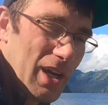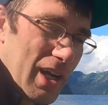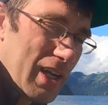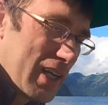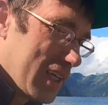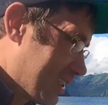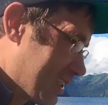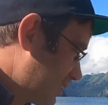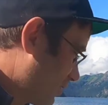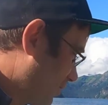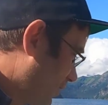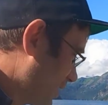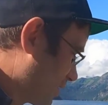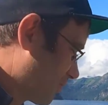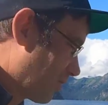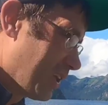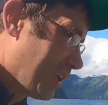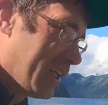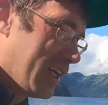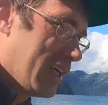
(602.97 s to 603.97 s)
I'm gonna get these fish
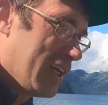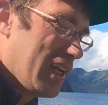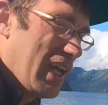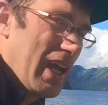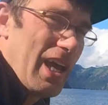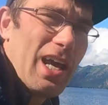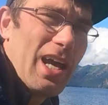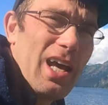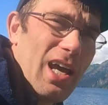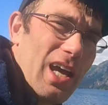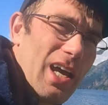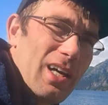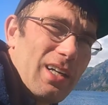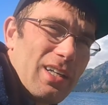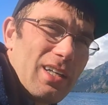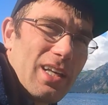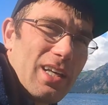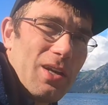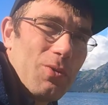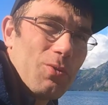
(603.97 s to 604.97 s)
filleted
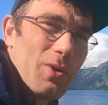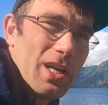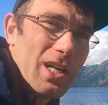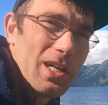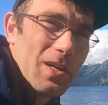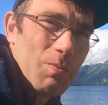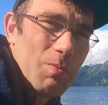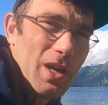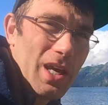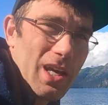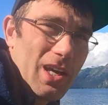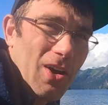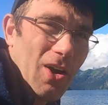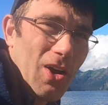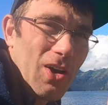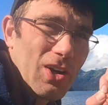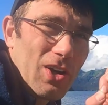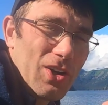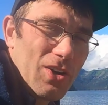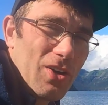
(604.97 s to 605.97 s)
and get ready to make
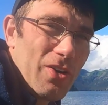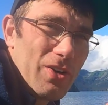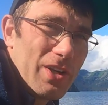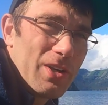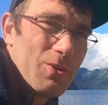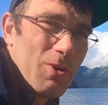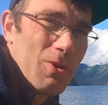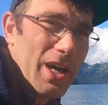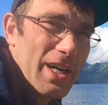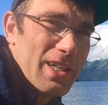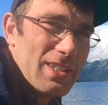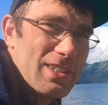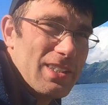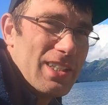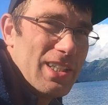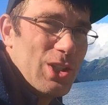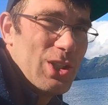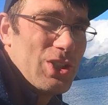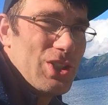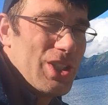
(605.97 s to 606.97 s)
our curry rice
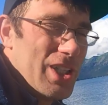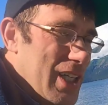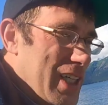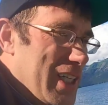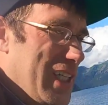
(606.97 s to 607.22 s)
dish.